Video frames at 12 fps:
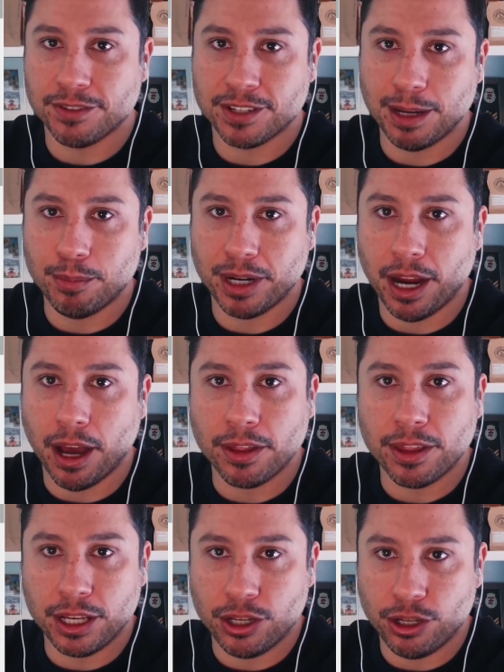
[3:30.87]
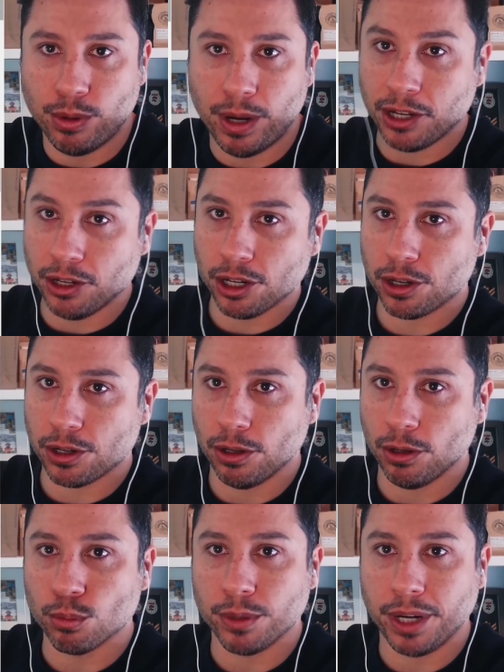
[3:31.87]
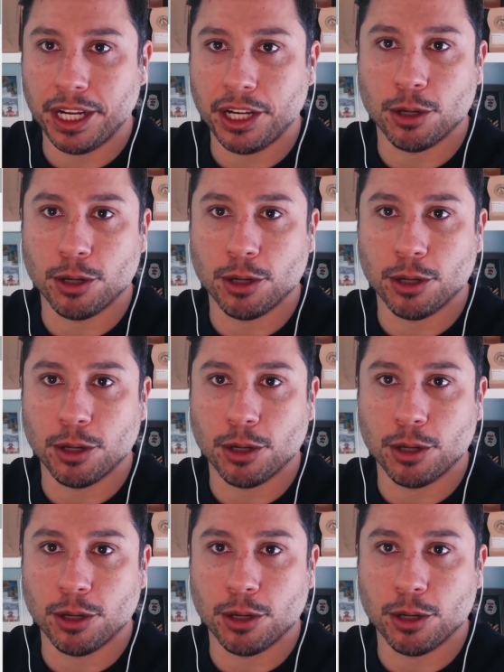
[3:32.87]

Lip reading: of somebody other than you and your girl reading